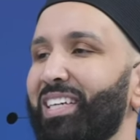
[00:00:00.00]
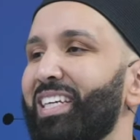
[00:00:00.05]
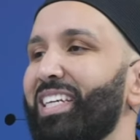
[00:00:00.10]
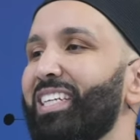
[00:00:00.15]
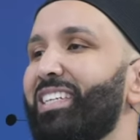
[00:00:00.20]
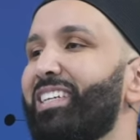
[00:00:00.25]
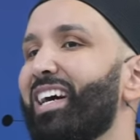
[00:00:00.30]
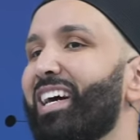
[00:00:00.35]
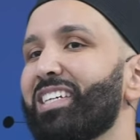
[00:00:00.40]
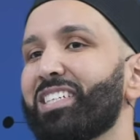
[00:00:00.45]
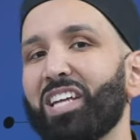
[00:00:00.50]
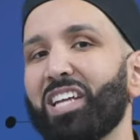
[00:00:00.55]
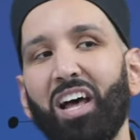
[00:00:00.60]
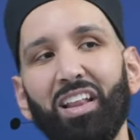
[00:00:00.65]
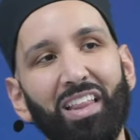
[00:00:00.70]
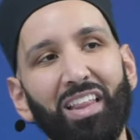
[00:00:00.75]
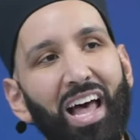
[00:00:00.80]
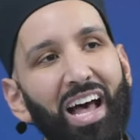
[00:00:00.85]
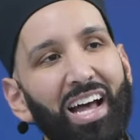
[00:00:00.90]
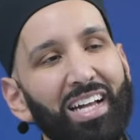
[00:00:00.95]
He does
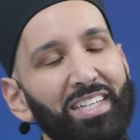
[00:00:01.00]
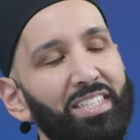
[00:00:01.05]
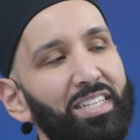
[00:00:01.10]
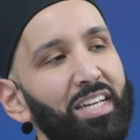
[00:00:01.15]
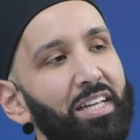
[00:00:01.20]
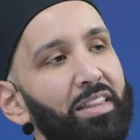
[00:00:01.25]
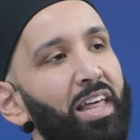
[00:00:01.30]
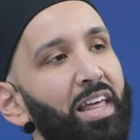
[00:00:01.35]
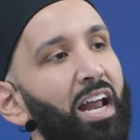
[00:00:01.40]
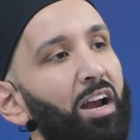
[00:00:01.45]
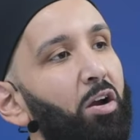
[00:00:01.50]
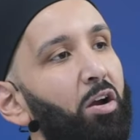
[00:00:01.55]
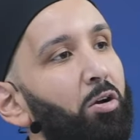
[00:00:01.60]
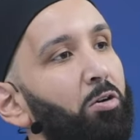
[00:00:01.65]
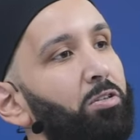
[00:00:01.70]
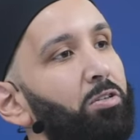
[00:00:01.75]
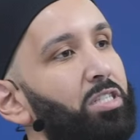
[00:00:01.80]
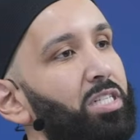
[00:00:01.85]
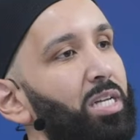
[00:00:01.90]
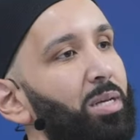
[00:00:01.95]
a lot that
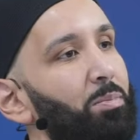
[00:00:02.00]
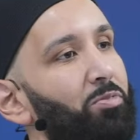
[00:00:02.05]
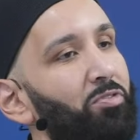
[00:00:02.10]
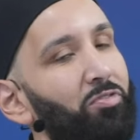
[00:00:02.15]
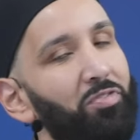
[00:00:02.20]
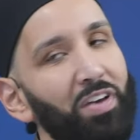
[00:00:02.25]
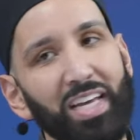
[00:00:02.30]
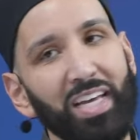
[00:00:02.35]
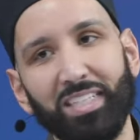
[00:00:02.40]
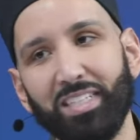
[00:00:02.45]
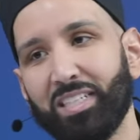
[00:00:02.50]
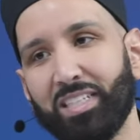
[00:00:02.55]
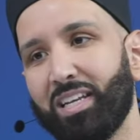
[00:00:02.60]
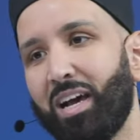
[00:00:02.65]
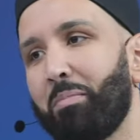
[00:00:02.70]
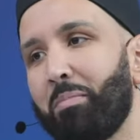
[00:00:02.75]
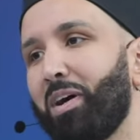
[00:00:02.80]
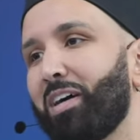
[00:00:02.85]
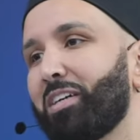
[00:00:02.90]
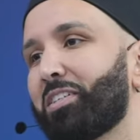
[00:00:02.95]
earns him face
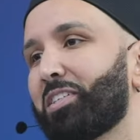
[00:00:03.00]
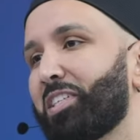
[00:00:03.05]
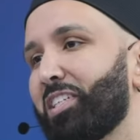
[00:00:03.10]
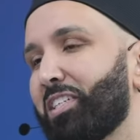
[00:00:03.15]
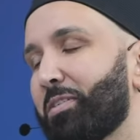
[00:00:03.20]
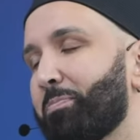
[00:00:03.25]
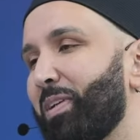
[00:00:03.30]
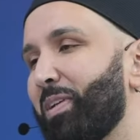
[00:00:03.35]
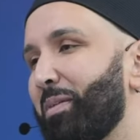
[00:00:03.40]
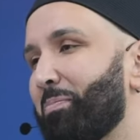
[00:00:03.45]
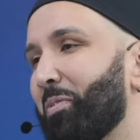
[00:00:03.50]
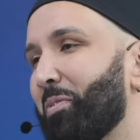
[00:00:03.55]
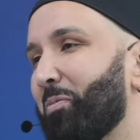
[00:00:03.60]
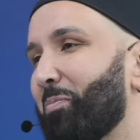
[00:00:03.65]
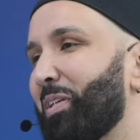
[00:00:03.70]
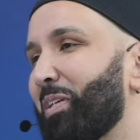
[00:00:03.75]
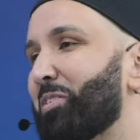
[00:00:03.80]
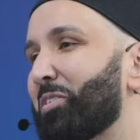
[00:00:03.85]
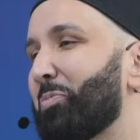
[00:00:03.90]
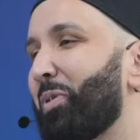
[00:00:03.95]
amongst his people,
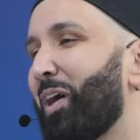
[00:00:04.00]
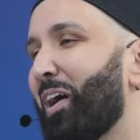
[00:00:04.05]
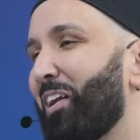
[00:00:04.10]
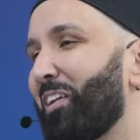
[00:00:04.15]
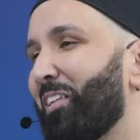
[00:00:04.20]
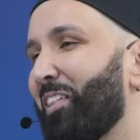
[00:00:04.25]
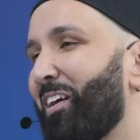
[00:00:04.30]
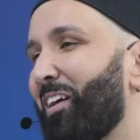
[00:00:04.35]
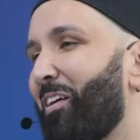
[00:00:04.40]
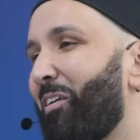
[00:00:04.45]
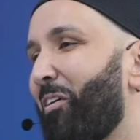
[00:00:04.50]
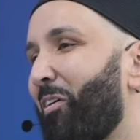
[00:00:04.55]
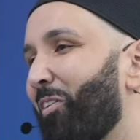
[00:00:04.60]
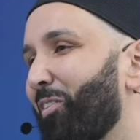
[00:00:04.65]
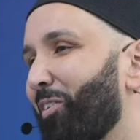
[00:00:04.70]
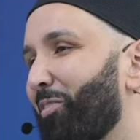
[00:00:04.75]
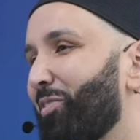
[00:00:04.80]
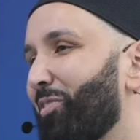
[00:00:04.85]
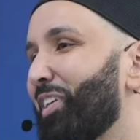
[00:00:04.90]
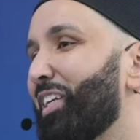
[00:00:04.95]
but subhanAllah,
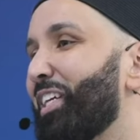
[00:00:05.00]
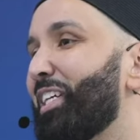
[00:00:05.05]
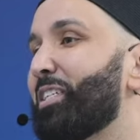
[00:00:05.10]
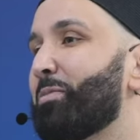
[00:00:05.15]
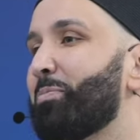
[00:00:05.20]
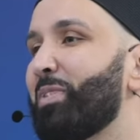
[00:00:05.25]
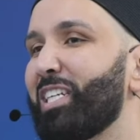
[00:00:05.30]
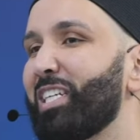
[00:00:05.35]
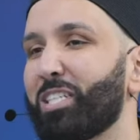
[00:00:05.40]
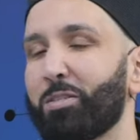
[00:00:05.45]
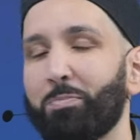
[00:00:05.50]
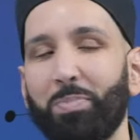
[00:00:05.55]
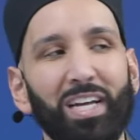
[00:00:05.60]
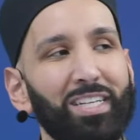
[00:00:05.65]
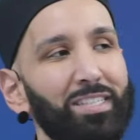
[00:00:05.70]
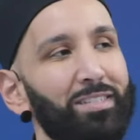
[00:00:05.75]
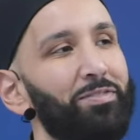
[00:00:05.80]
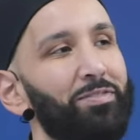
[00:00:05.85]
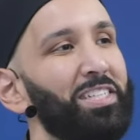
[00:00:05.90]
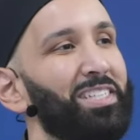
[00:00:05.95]
all of it is being
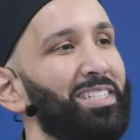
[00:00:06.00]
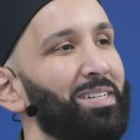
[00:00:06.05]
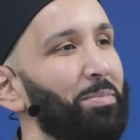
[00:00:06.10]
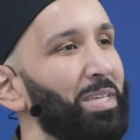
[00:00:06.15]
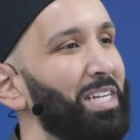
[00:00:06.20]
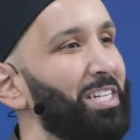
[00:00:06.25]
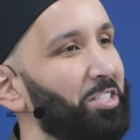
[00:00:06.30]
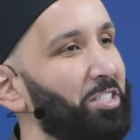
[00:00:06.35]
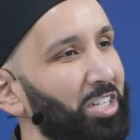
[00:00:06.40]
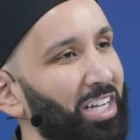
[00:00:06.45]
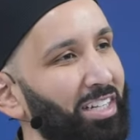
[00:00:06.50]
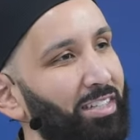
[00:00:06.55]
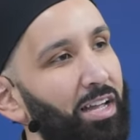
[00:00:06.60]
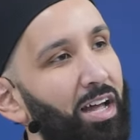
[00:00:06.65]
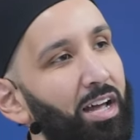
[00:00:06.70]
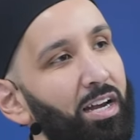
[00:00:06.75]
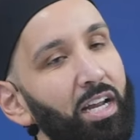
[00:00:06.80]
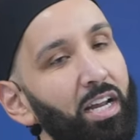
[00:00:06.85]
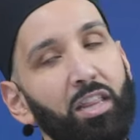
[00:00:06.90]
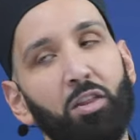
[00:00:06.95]
spent fi sabil
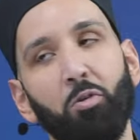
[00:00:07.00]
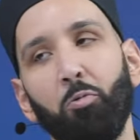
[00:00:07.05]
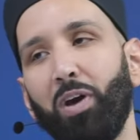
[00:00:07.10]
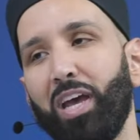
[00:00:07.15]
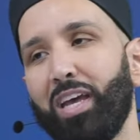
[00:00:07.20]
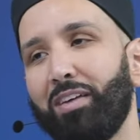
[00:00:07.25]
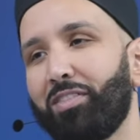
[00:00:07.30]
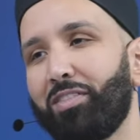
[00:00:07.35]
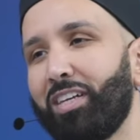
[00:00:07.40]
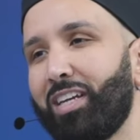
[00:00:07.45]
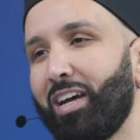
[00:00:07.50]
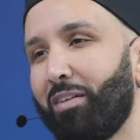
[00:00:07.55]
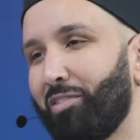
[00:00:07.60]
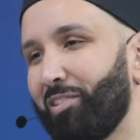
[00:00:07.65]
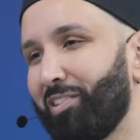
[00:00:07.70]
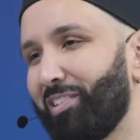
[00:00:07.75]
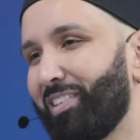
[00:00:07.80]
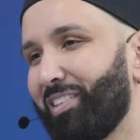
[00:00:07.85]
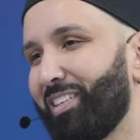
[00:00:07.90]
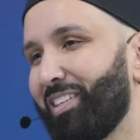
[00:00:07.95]
shaytan, in the way of the
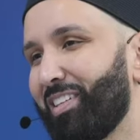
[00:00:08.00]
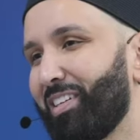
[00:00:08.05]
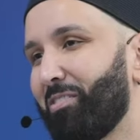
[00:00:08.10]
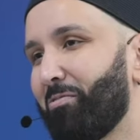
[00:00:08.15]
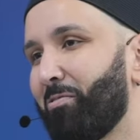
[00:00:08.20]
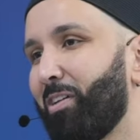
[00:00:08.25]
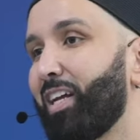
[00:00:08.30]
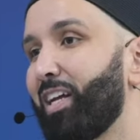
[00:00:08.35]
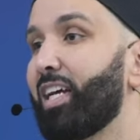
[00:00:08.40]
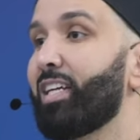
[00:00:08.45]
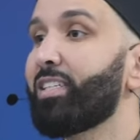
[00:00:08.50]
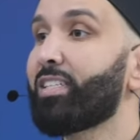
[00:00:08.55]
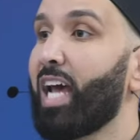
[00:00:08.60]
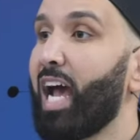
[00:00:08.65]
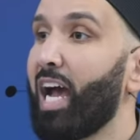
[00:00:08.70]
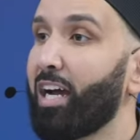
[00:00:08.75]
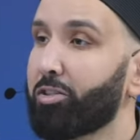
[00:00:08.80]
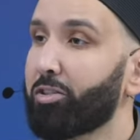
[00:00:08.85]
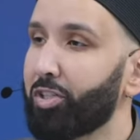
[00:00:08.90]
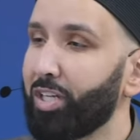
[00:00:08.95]
devil, right? And
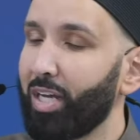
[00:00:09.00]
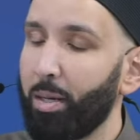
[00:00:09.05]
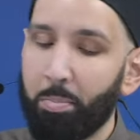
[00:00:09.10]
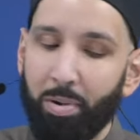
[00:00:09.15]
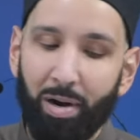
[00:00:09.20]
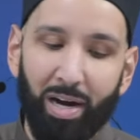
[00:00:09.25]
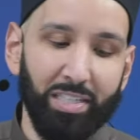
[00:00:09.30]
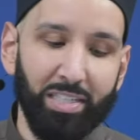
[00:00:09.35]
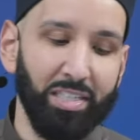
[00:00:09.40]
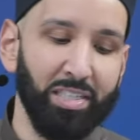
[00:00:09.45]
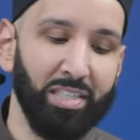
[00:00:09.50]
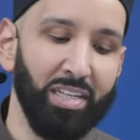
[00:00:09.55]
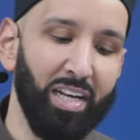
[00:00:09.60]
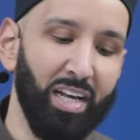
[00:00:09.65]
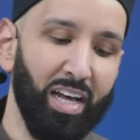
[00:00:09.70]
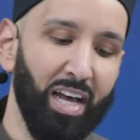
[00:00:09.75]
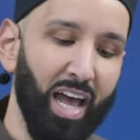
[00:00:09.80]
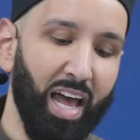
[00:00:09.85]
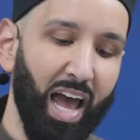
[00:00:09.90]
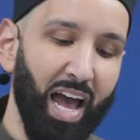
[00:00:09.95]
to actually oppress
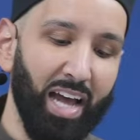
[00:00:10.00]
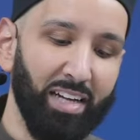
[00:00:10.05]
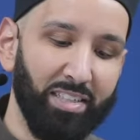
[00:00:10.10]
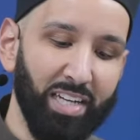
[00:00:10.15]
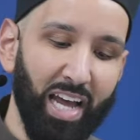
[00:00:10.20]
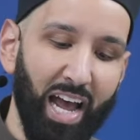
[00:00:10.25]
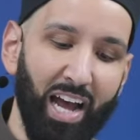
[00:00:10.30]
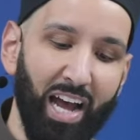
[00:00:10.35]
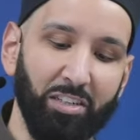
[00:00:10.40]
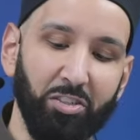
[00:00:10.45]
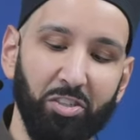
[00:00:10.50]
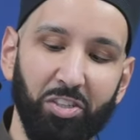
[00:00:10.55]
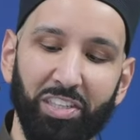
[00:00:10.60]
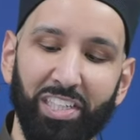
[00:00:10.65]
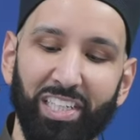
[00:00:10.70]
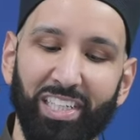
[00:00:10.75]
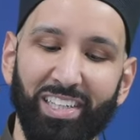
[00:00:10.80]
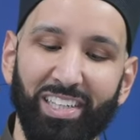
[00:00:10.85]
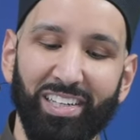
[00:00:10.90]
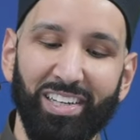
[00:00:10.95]
and to
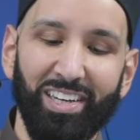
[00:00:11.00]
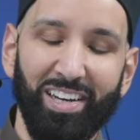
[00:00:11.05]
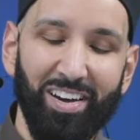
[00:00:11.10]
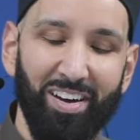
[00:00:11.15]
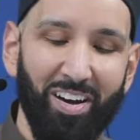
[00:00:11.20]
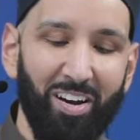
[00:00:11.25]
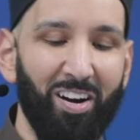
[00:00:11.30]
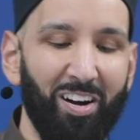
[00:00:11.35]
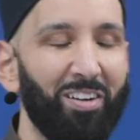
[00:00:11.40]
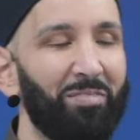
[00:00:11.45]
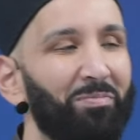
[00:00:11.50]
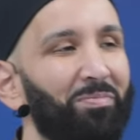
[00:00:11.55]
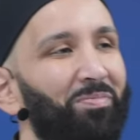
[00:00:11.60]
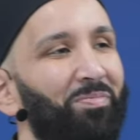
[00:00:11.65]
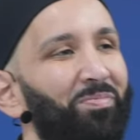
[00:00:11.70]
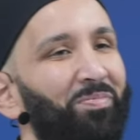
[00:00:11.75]
actually harm.